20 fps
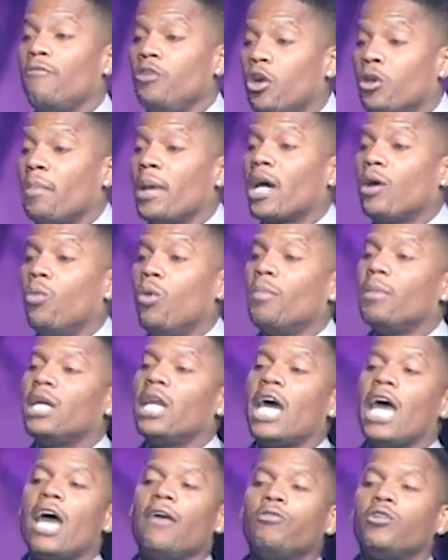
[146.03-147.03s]
You can make a woman
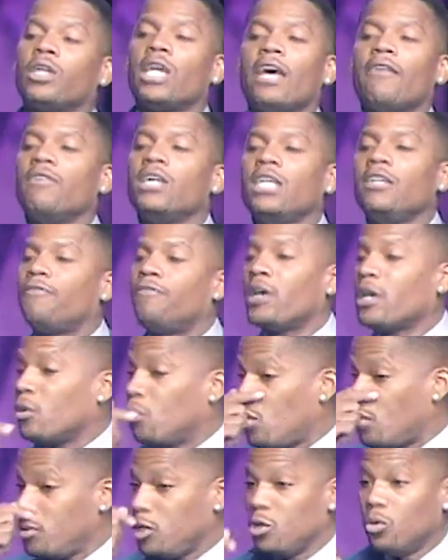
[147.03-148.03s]
laugh. You can have any fucking
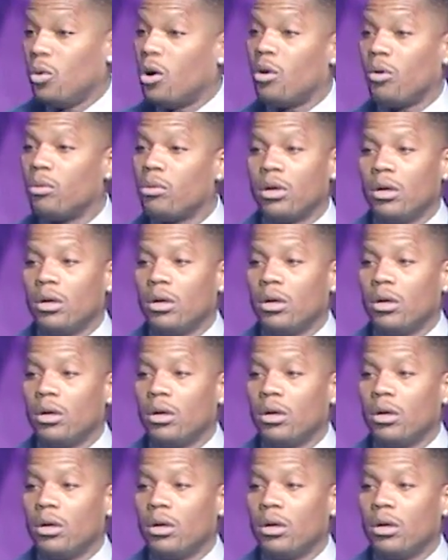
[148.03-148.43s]
woman you want.